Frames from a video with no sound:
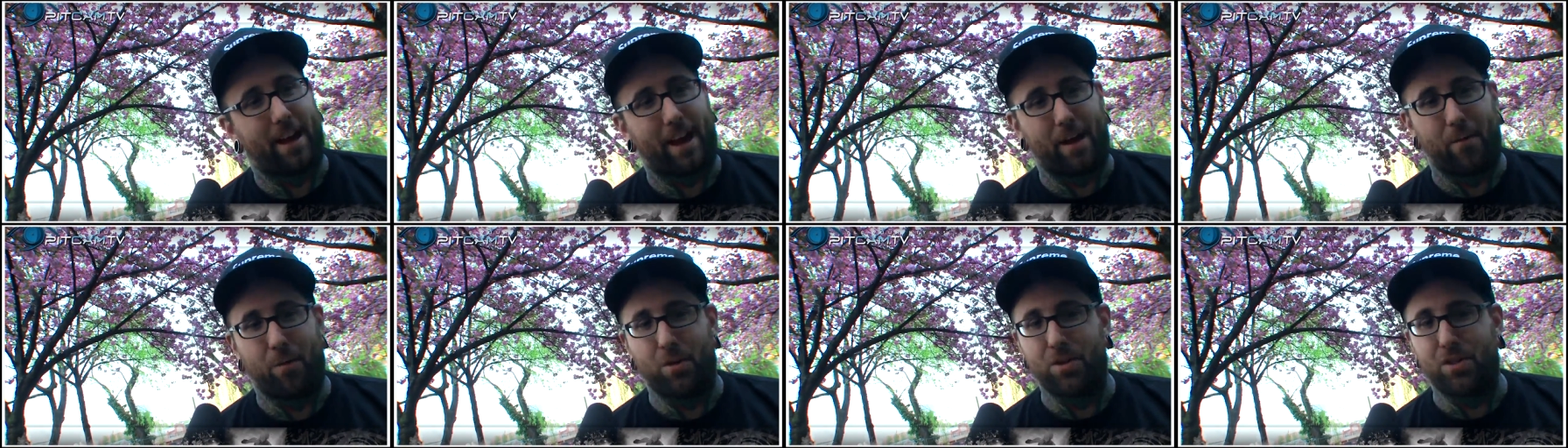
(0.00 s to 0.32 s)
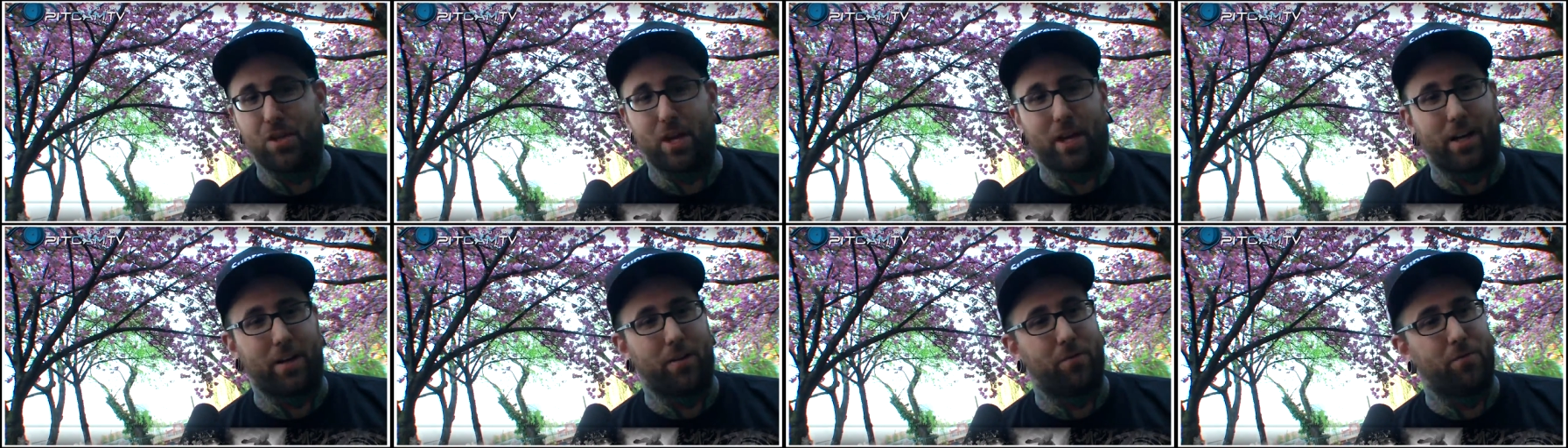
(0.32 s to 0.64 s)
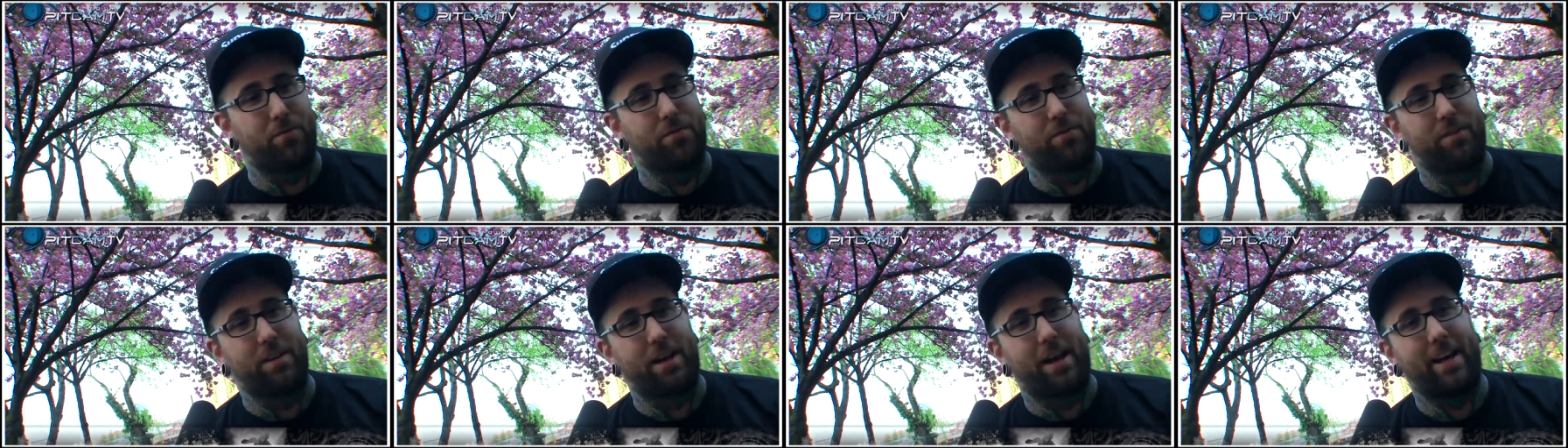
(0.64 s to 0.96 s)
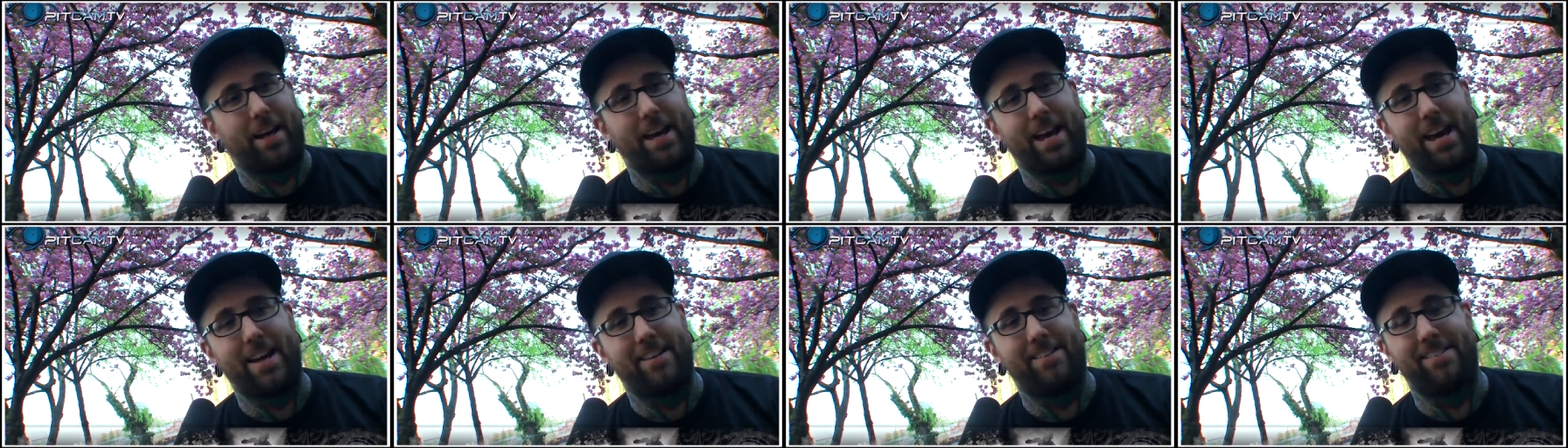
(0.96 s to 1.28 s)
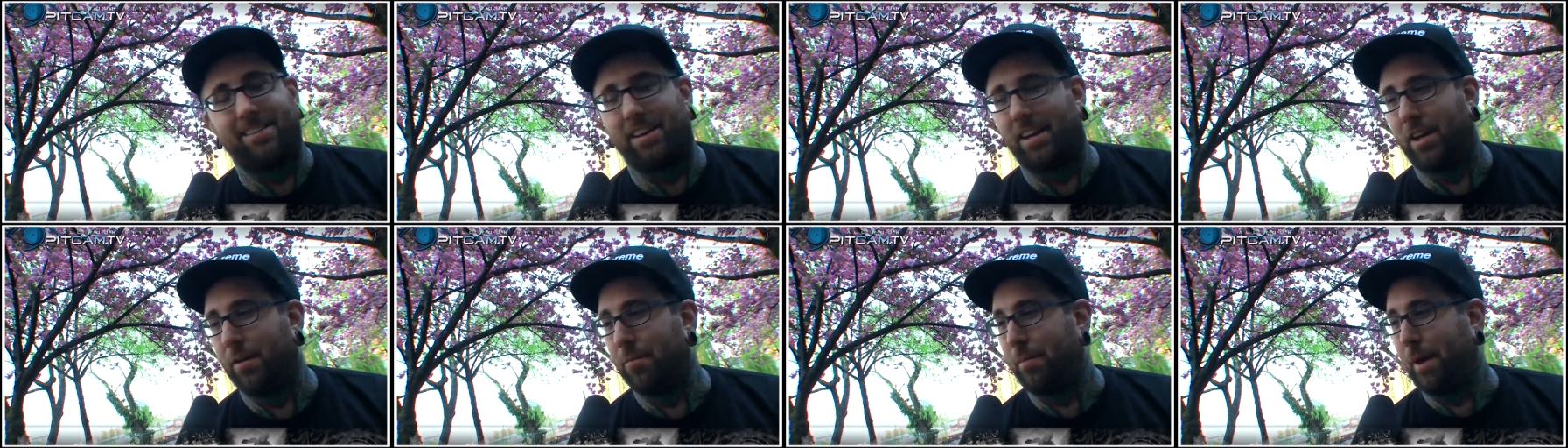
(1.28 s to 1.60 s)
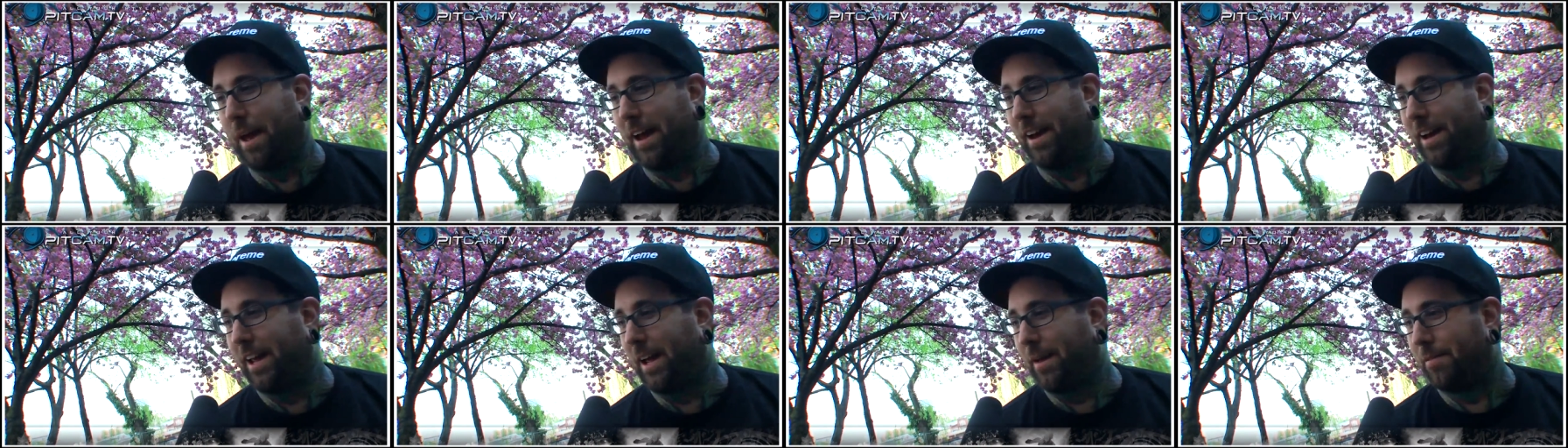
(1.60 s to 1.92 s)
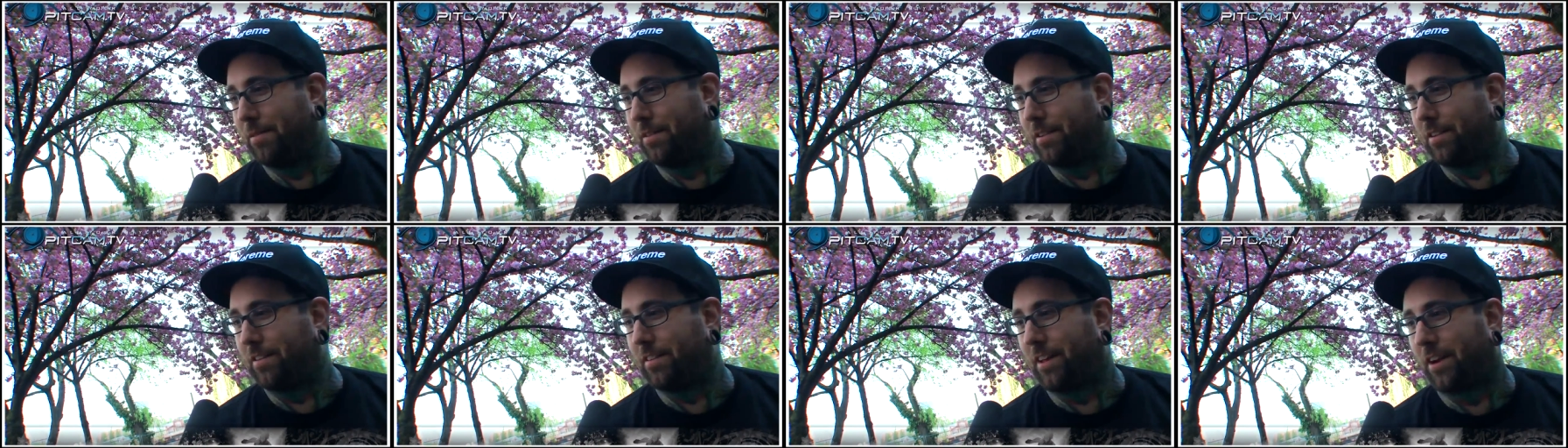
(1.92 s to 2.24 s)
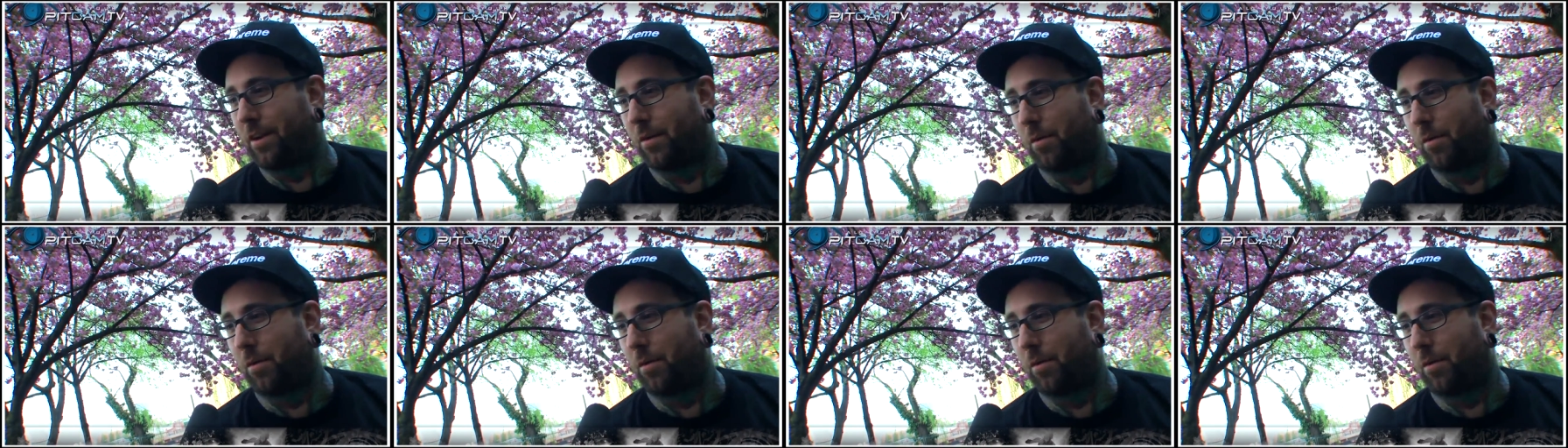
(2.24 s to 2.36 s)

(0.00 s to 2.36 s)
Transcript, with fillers: I wish I could. I can't say any band names because I